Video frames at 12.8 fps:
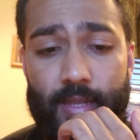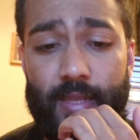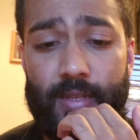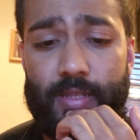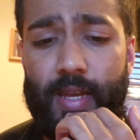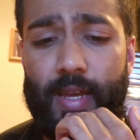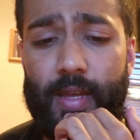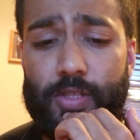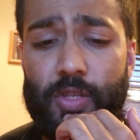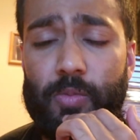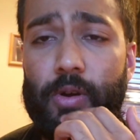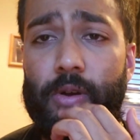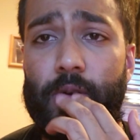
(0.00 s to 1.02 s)
think
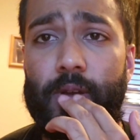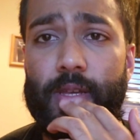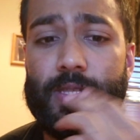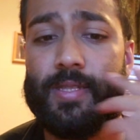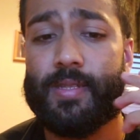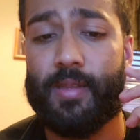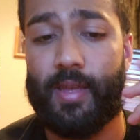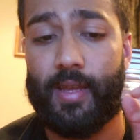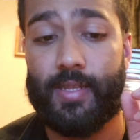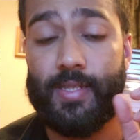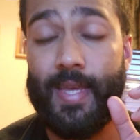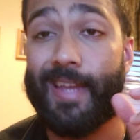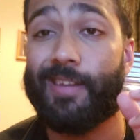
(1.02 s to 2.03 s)
sumo is like
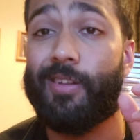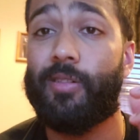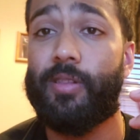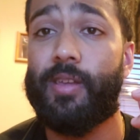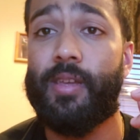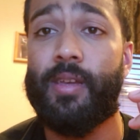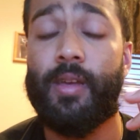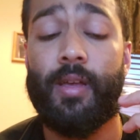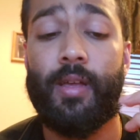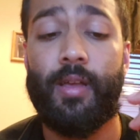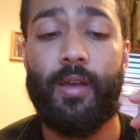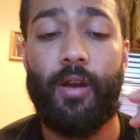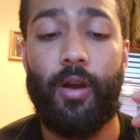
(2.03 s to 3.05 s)
a technically
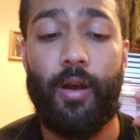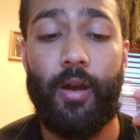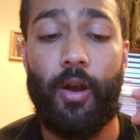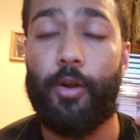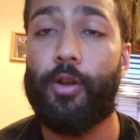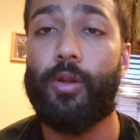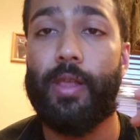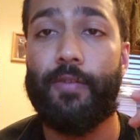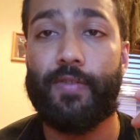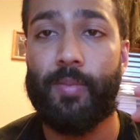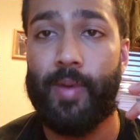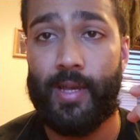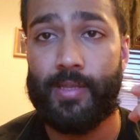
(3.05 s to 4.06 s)
harder lift
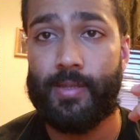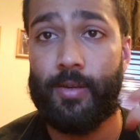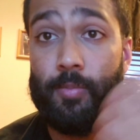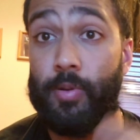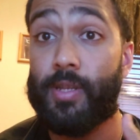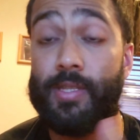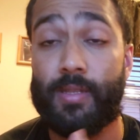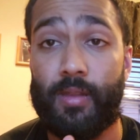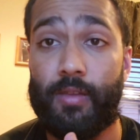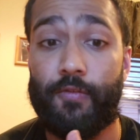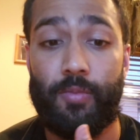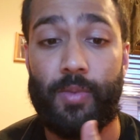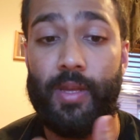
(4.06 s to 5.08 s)
to master.
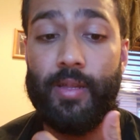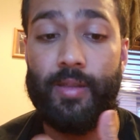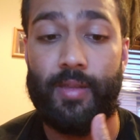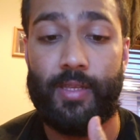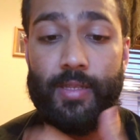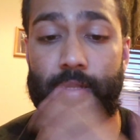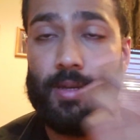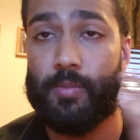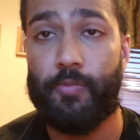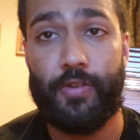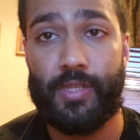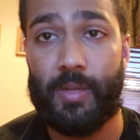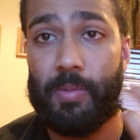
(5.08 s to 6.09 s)
Personally, for me at least,
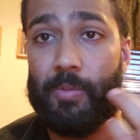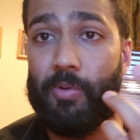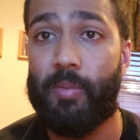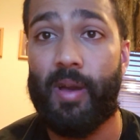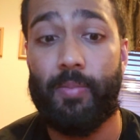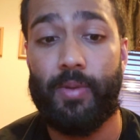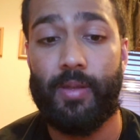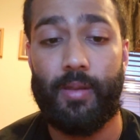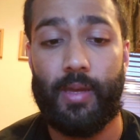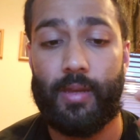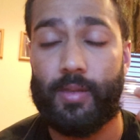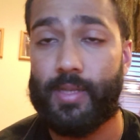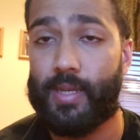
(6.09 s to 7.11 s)
for some people it might be
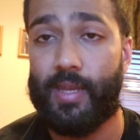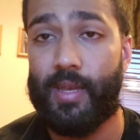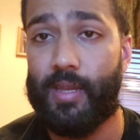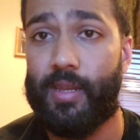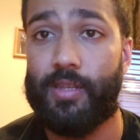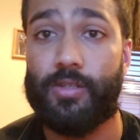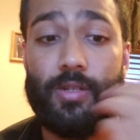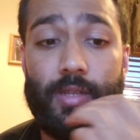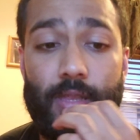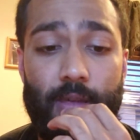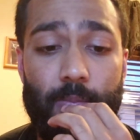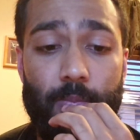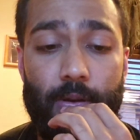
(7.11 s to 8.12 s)
like secondhand nature to
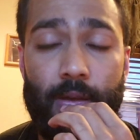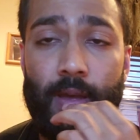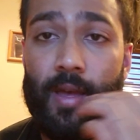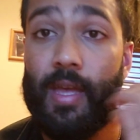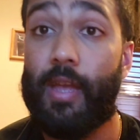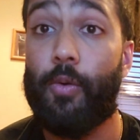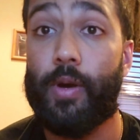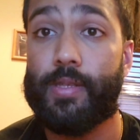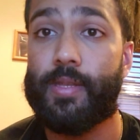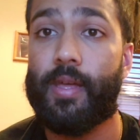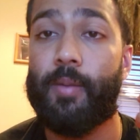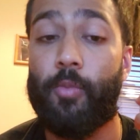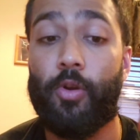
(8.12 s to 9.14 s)
them, but it was
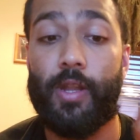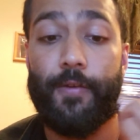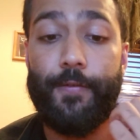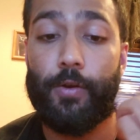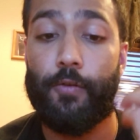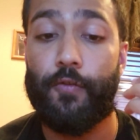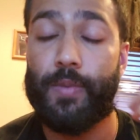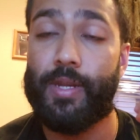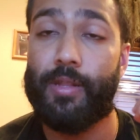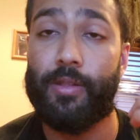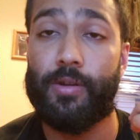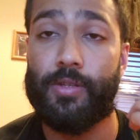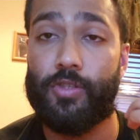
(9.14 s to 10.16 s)
a lot more difficult for me
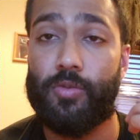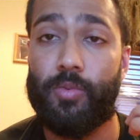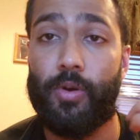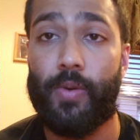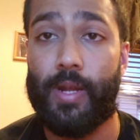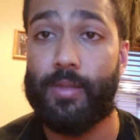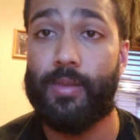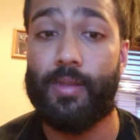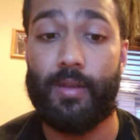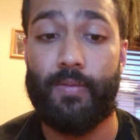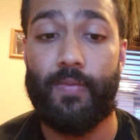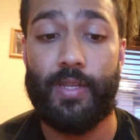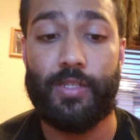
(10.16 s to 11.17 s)
to learn sumo rather than
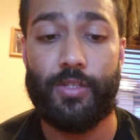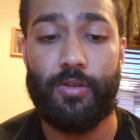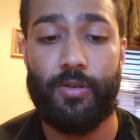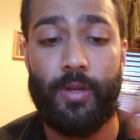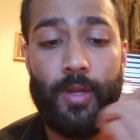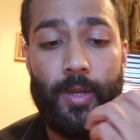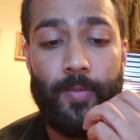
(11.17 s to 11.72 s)
conventional.